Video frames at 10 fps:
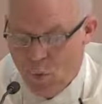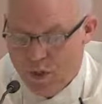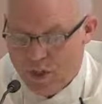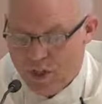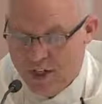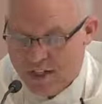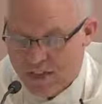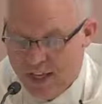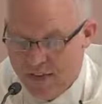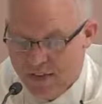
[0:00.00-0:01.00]
When she had
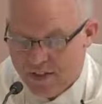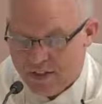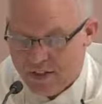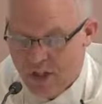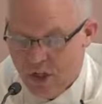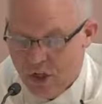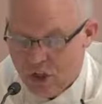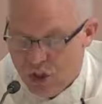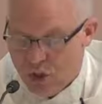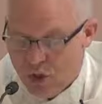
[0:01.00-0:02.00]
said this,
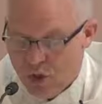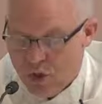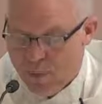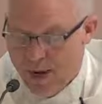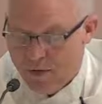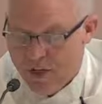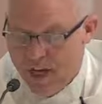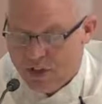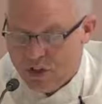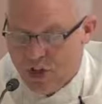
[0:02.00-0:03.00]
she turned around
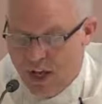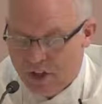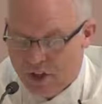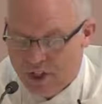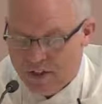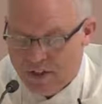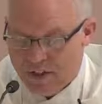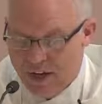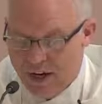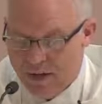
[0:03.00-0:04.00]
and saw
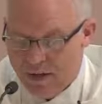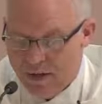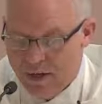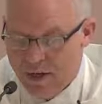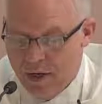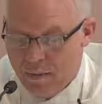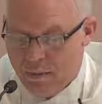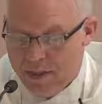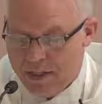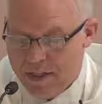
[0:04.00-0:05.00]
Jesus there,
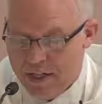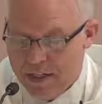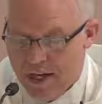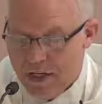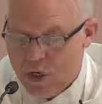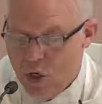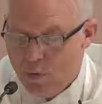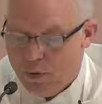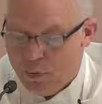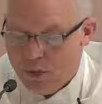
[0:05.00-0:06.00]
but did not
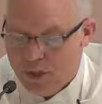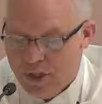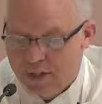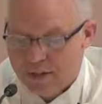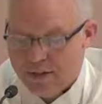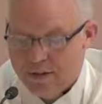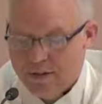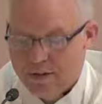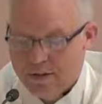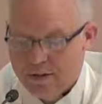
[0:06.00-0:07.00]
know it was
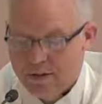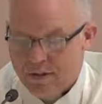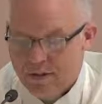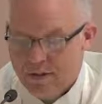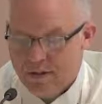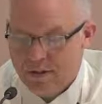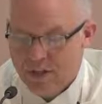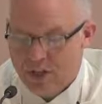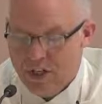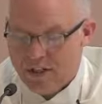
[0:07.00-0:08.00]
Jesus.
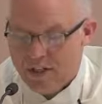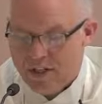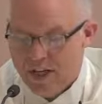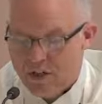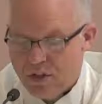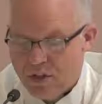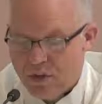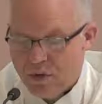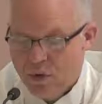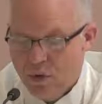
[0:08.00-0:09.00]
Jesus said to
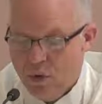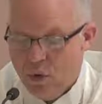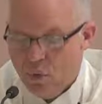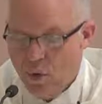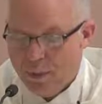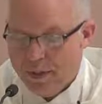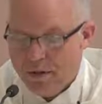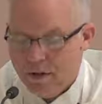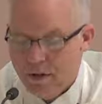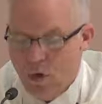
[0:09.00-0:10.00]
her,
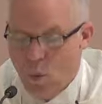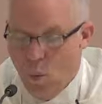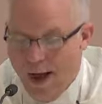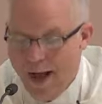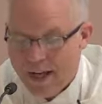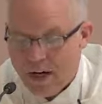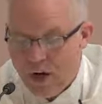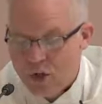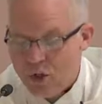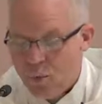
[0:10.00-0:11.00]
Woman, why
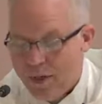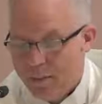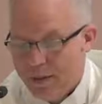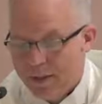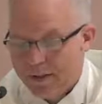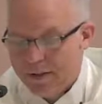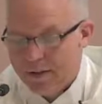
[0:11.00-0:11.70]
are you weeping?